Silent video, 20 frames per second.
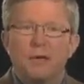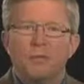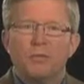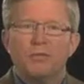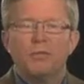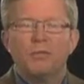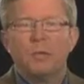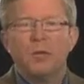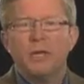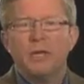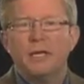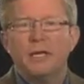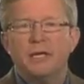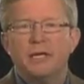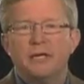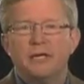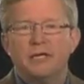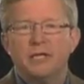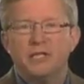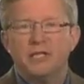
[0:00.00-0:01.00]
With 20
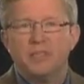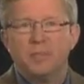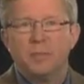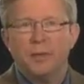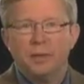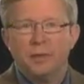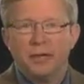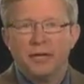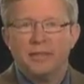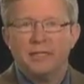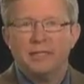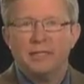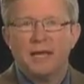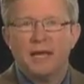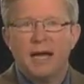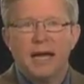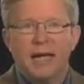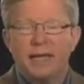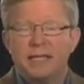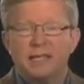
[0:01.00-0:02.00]
years' experience,
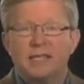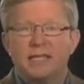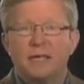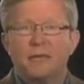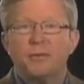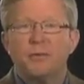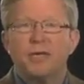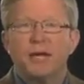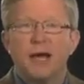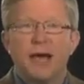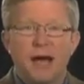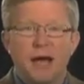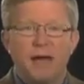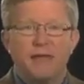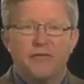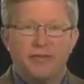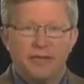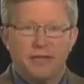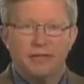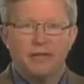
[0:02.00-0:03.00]
I can say with
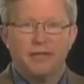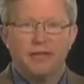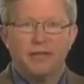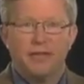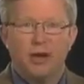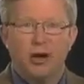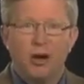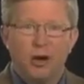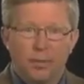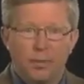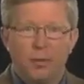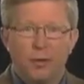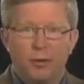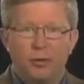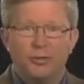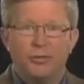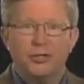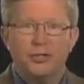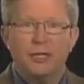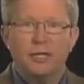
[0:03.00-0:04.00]
confidence that our
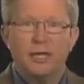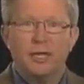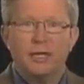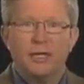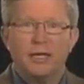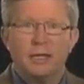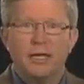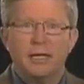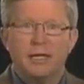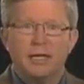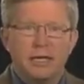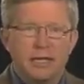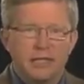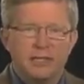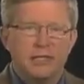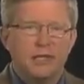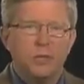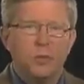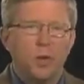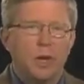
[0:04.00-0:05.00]
approach
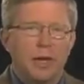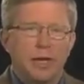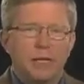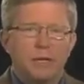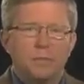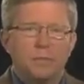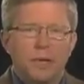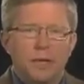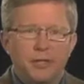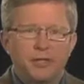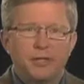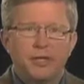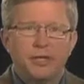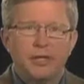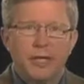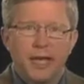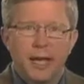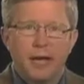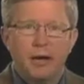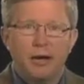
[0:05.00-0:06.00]
leads the way in
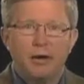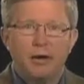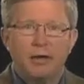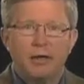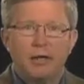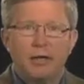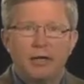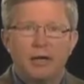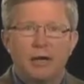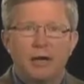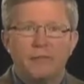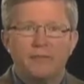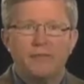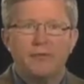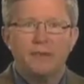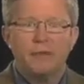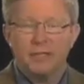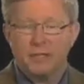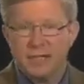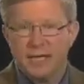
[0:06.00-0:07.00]
patient care,
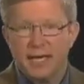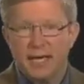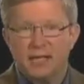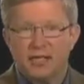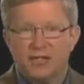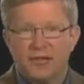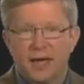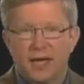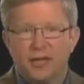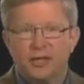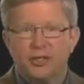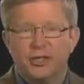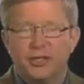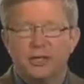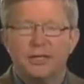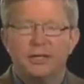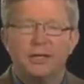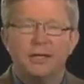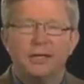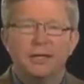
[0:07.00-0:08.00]
comfort, and satisfaction.